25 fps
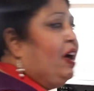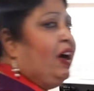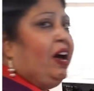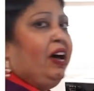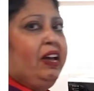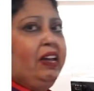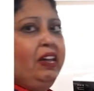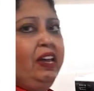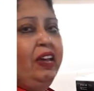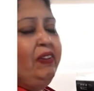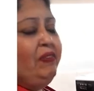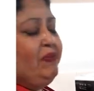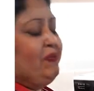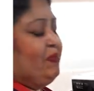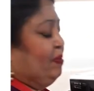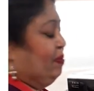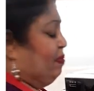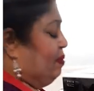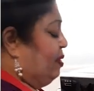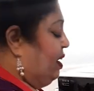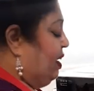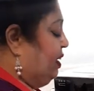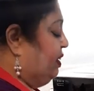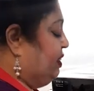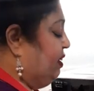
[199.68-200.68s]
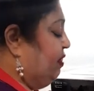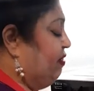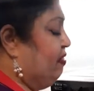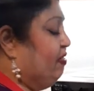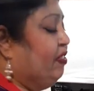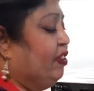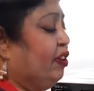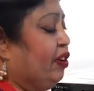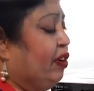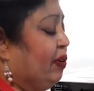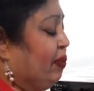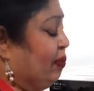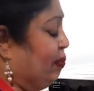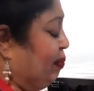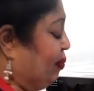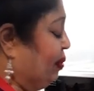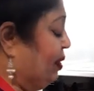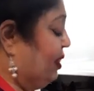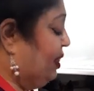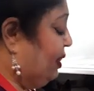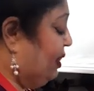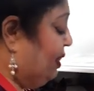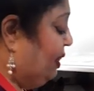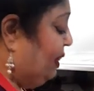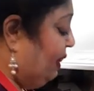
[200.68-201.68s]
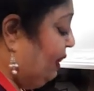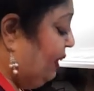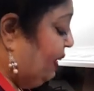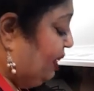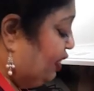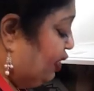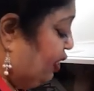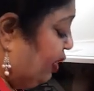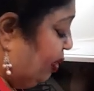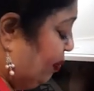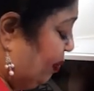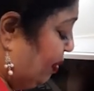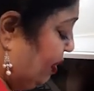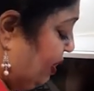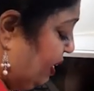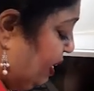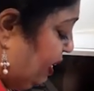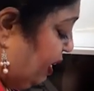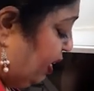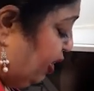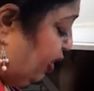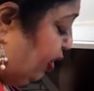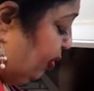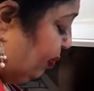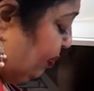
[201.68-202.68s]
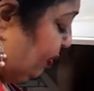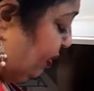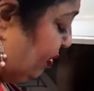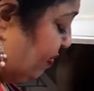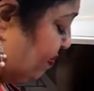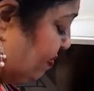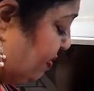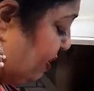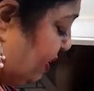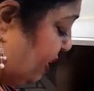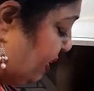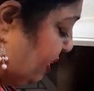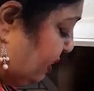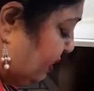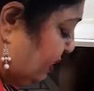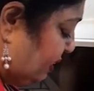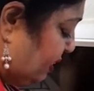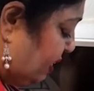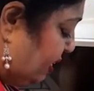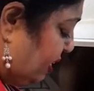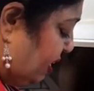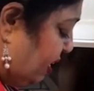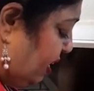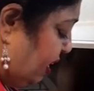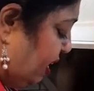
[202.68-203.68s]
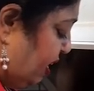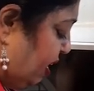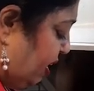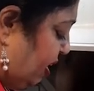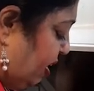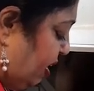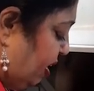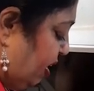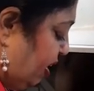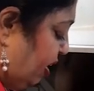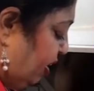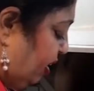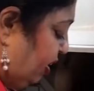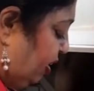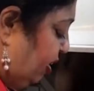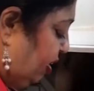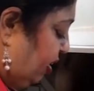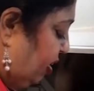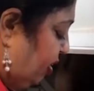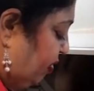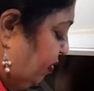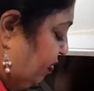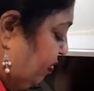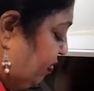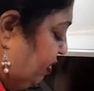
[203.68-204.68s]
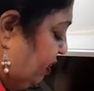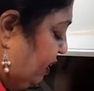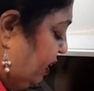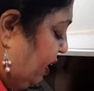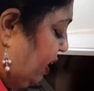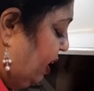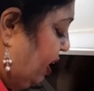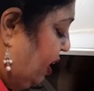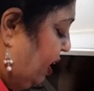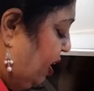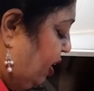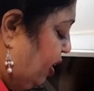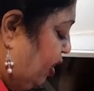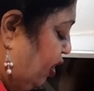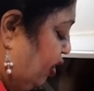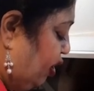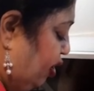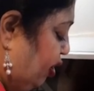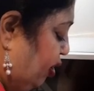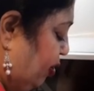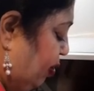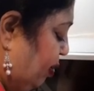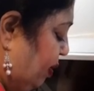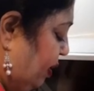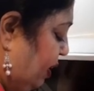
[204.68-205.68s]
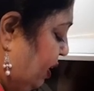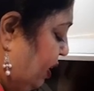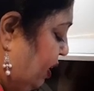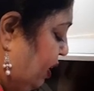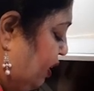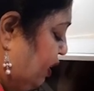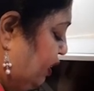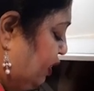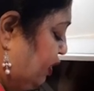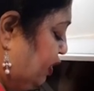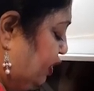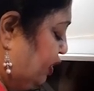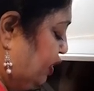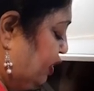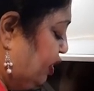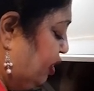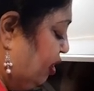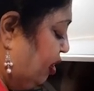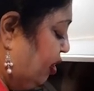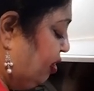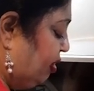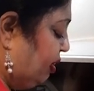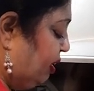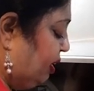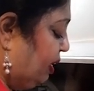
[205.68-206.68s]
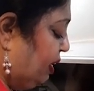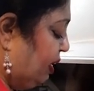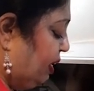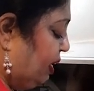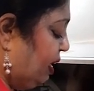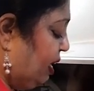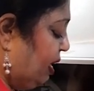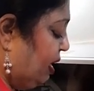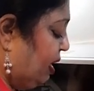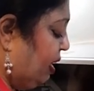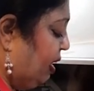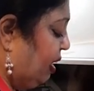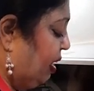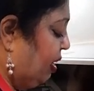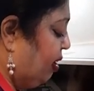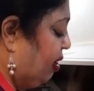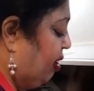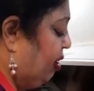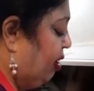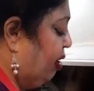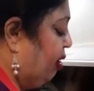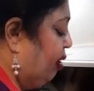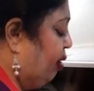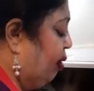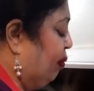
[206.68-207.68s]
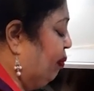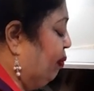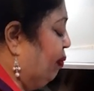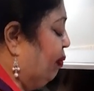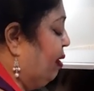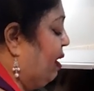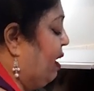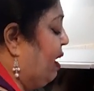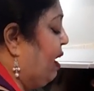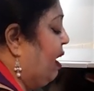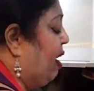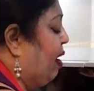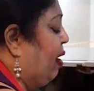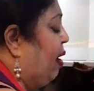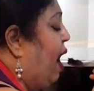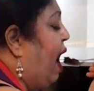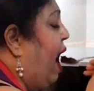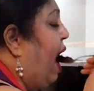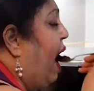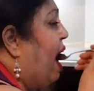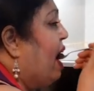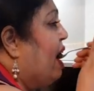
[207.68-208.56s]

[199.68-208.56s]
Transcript: that I have been waiting for, with literally within a couple of minutes, lovely gooey chocolate cake. Oh wow.